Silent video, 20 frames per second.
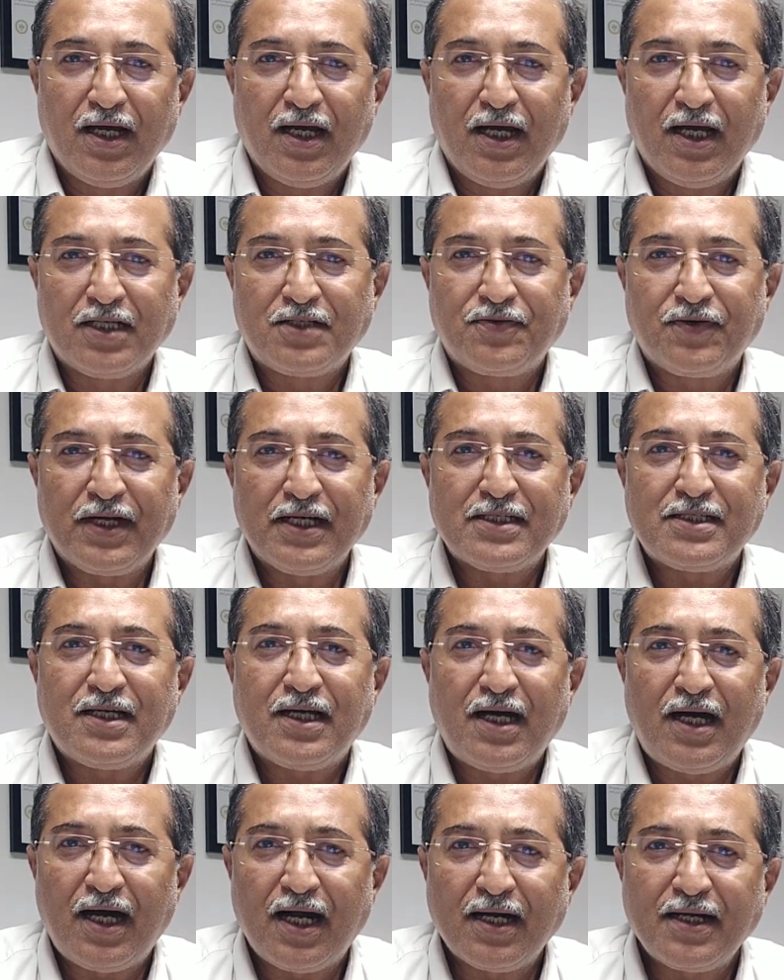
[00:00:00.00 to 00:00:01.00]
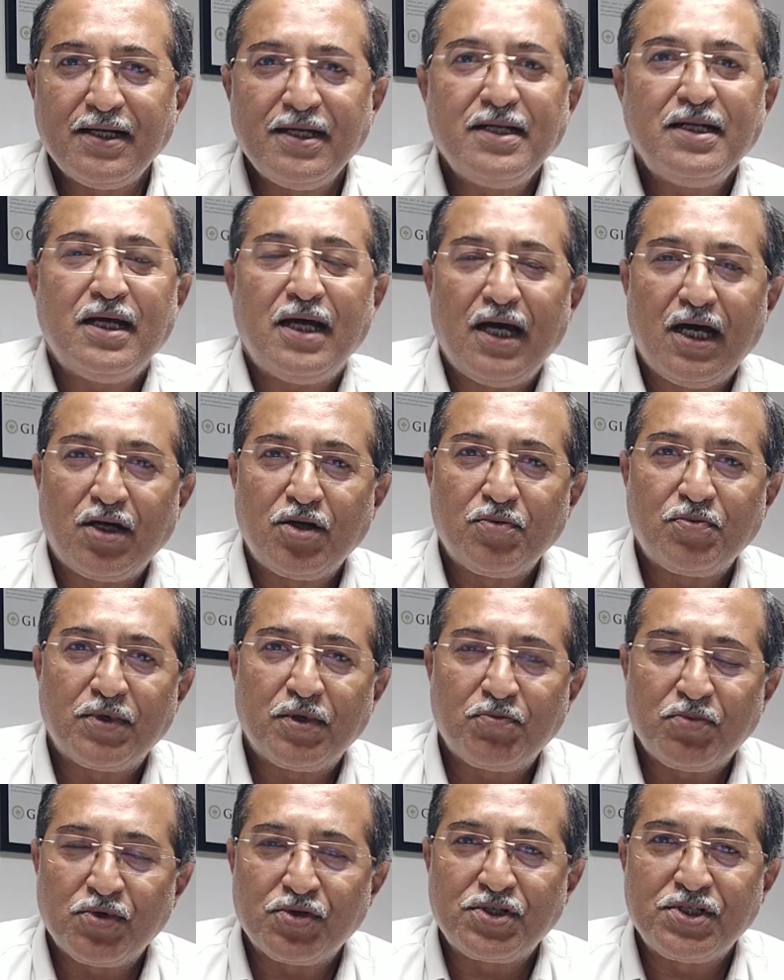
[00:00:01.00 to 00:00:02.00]
as far as heart and arrow
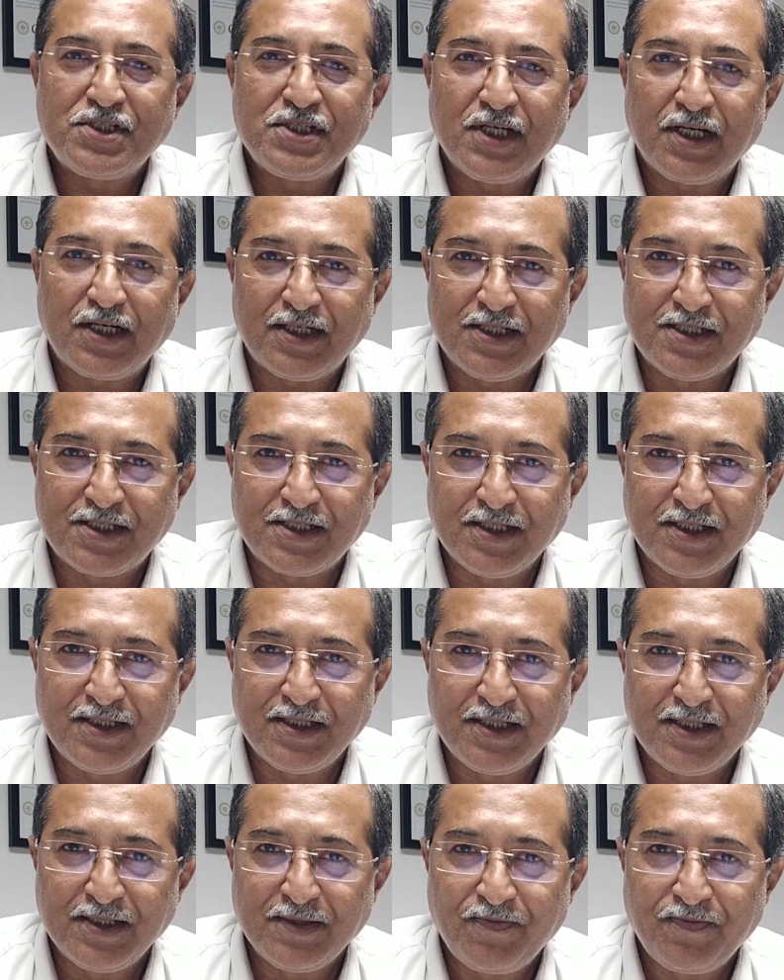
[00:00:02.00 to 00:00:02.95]
proportions are concerned,